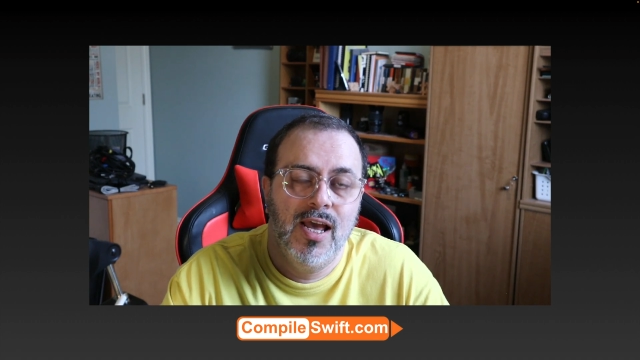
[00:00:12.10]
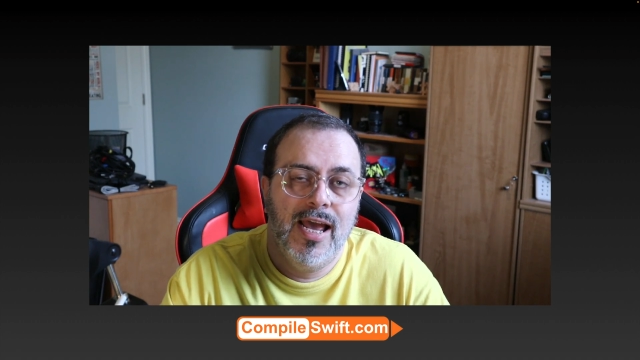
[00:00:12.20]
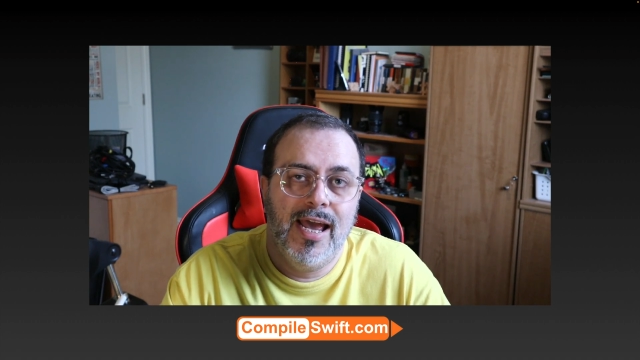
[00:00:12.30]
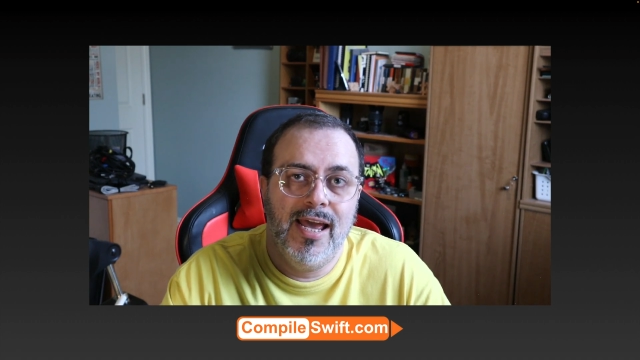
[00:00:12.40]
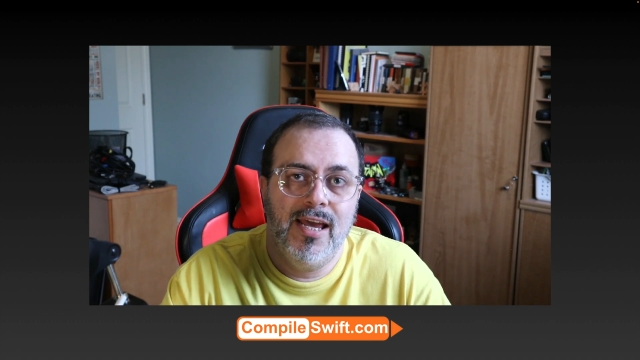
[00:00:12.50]

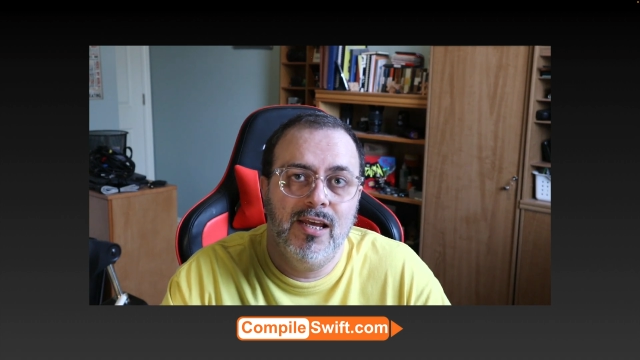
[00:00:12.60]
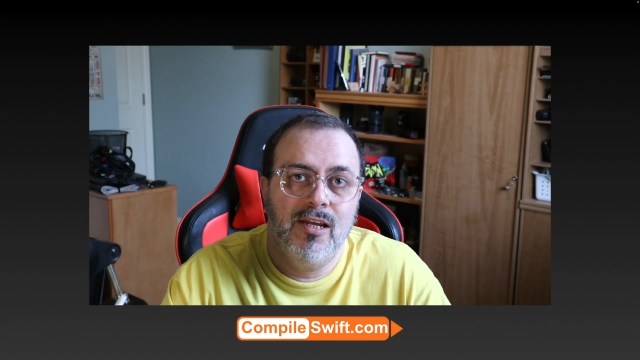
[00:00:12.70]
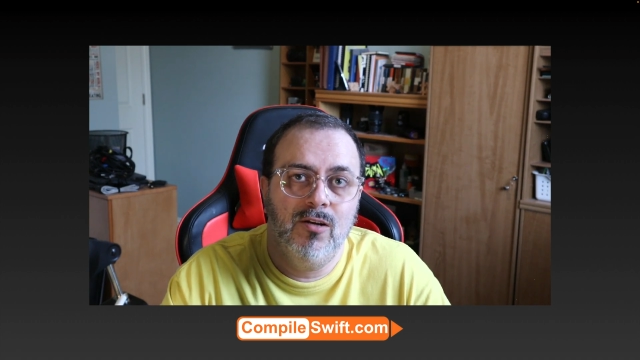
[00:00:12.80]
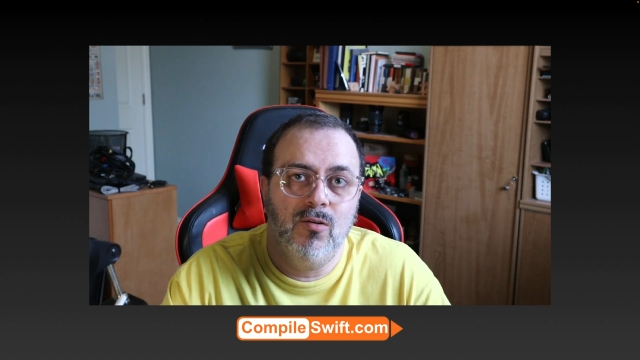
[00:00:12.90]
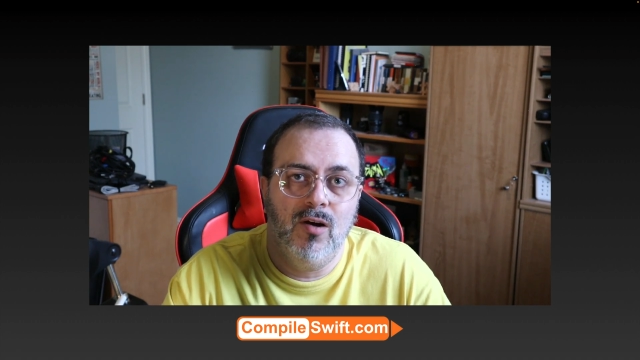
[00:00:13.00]

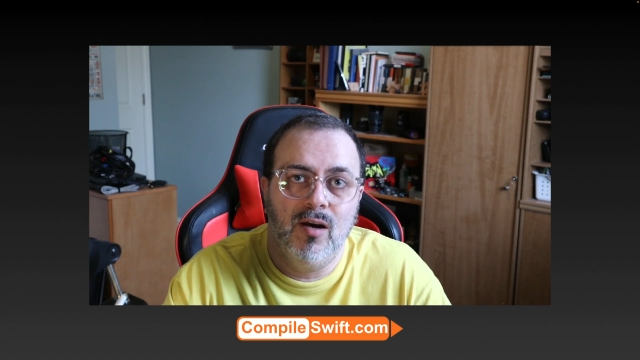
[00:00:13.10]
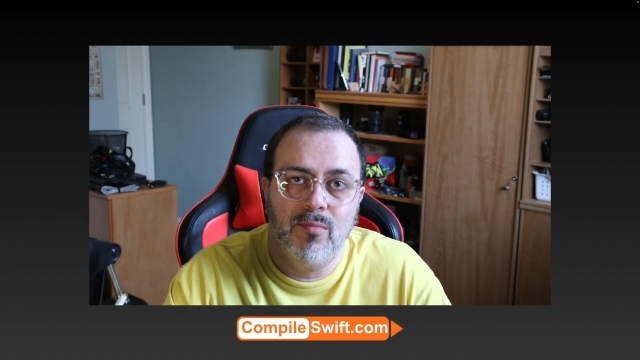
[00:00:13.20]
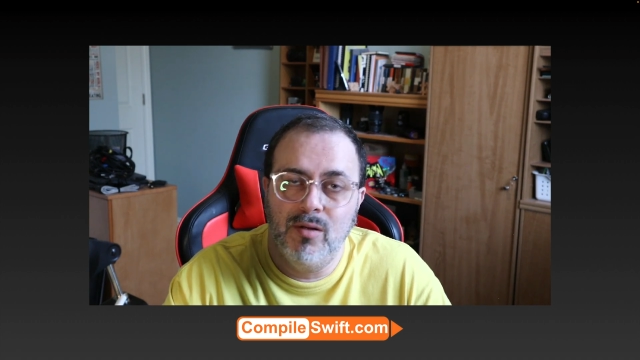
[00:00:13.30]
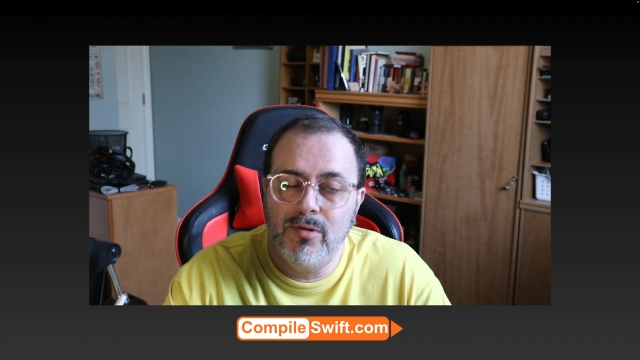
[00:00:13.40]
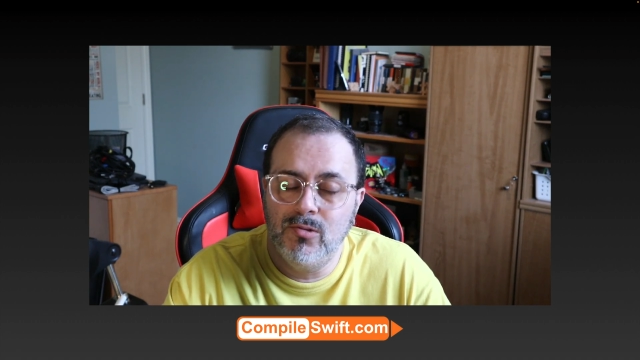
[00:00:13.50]
and I'm
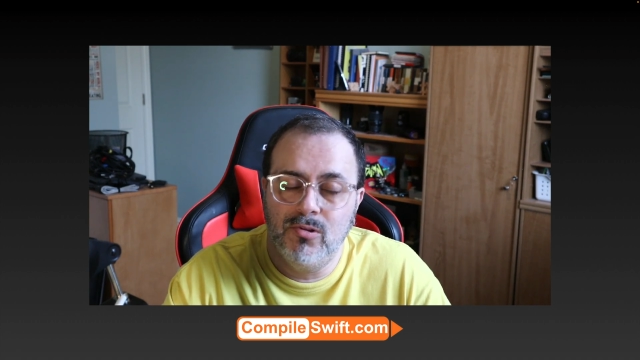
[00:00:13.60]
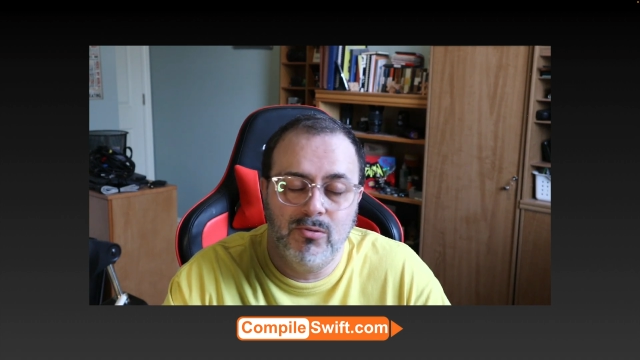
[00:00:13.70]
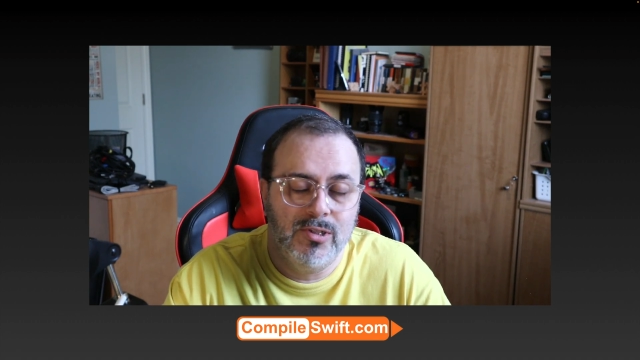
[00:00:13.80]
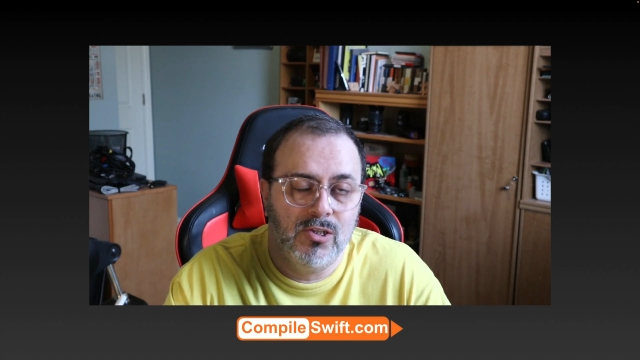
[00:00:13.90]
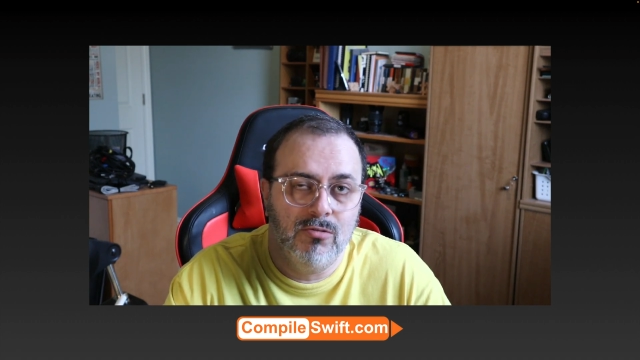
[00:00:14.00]
going to be talking
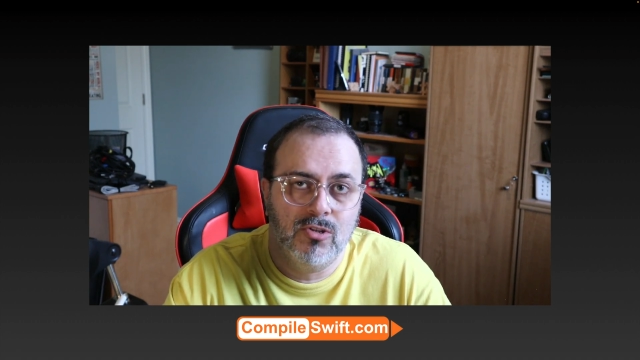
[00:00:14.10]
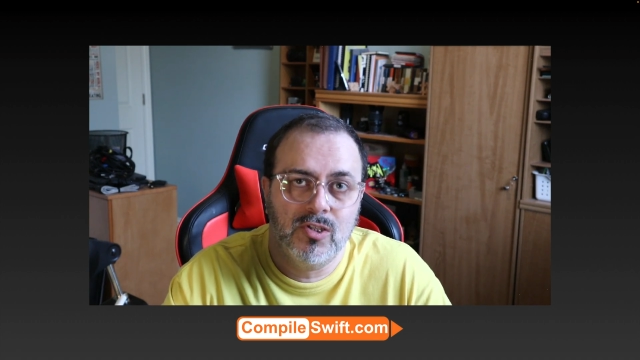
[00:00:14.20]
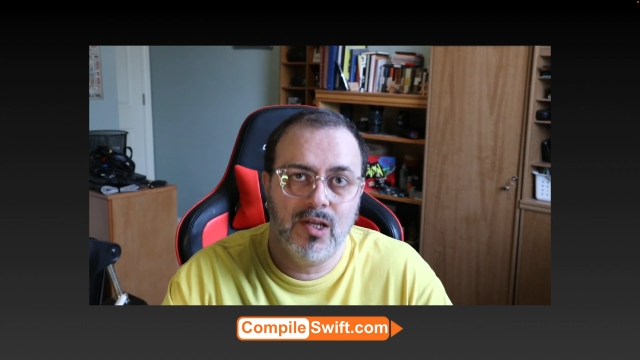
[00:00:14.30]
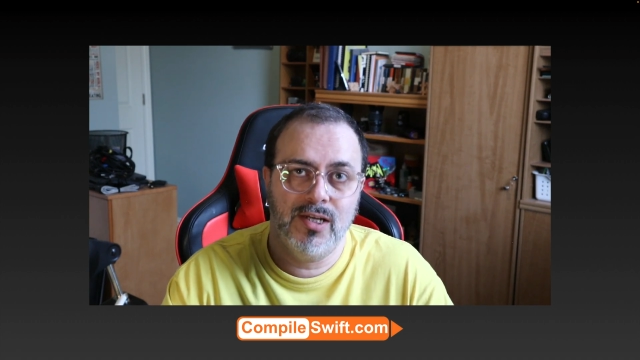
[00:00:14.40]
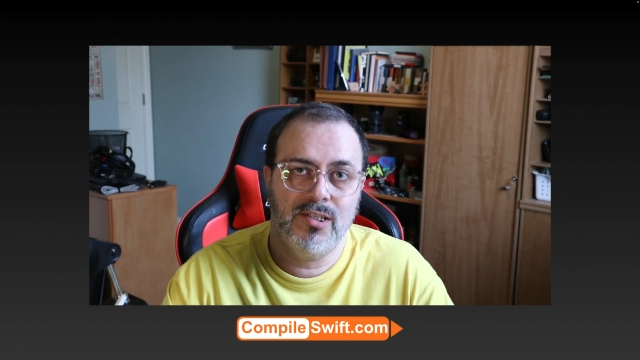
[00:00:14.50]
to each of those
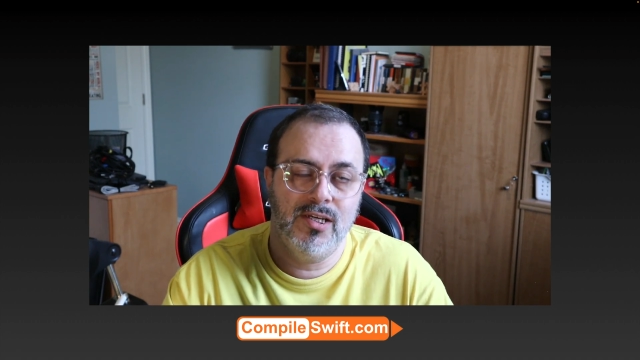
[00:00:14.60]
slides